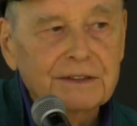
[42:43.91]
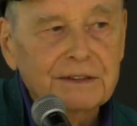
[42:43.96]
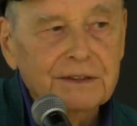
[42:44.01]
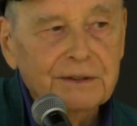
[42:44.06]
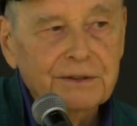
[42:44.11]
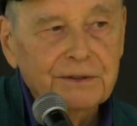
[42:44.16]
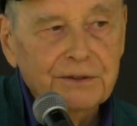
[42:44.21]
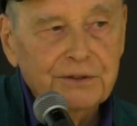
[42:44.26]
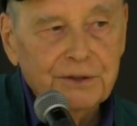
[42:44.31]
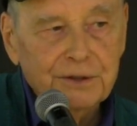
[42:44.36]

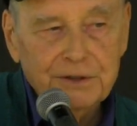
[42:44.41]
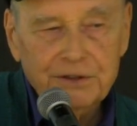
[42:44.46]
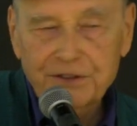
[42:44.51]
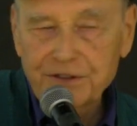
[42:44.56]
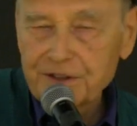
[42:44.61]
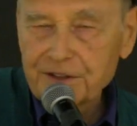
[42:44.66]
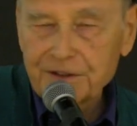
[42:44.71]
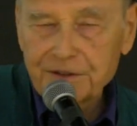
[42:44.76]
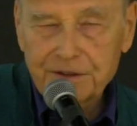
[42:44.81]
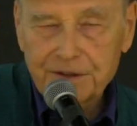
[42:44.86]
Because the church
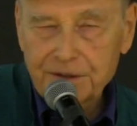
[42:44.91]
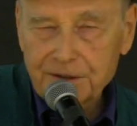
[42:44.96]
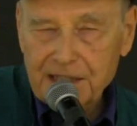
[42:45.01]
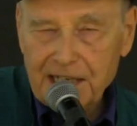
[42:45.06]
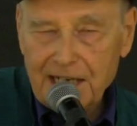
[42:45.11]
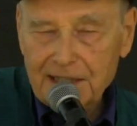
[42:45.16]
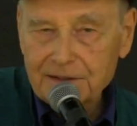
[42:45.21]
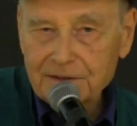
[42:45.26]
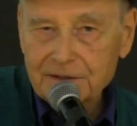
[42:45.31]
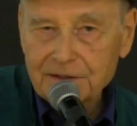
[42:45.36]
said, you
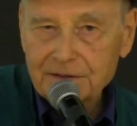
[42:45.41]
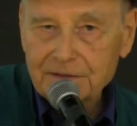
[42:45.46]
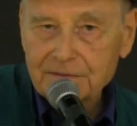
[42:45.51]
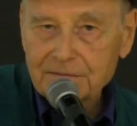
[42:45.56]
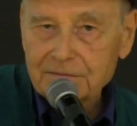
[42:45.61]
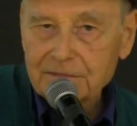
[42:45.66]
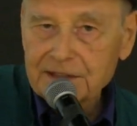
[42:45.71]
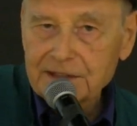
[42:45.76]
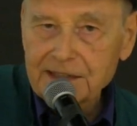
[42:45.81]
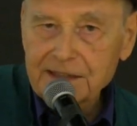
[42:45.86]

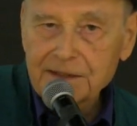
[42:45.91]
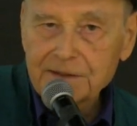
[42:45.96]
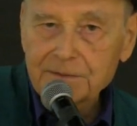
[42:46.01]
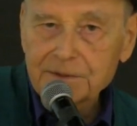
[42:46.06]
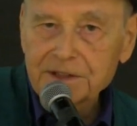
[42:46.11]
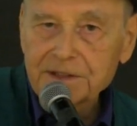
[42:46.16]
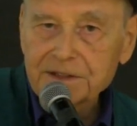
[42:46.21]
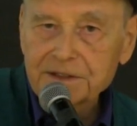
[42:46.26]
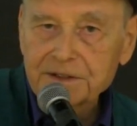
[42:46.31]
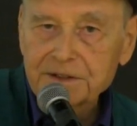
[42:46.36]
can't deal
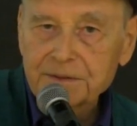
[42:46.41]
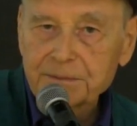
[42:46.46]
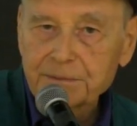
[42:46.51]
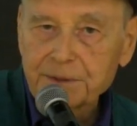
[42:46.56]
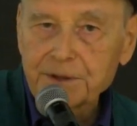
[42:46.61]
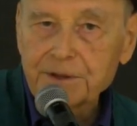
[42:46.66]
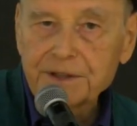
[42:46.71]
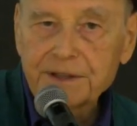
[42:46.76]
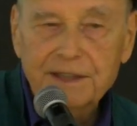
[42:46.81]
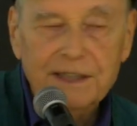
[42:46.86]
with
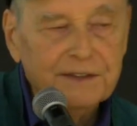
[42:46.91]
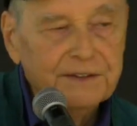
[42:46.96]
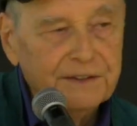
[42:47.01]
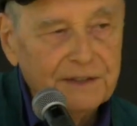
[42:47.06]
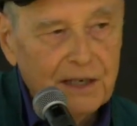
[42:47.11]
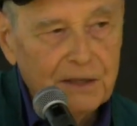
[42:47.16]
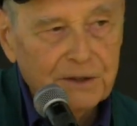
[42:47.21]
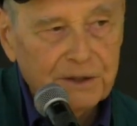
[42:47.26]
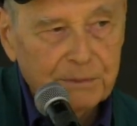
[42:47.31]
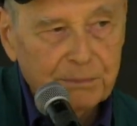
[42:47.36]
spirit, that's
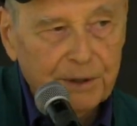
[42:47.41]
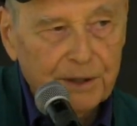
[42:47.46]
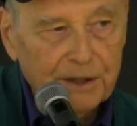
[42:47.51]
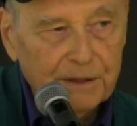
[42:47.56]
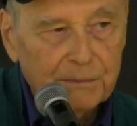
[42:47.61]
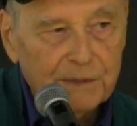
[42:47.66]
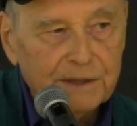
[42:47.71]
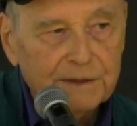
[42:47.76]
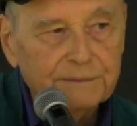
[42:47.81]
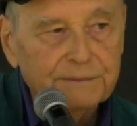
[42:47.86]
our
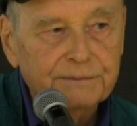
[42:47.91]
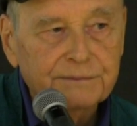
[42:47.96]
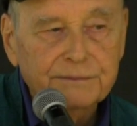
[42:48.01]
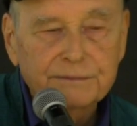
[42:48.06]
department.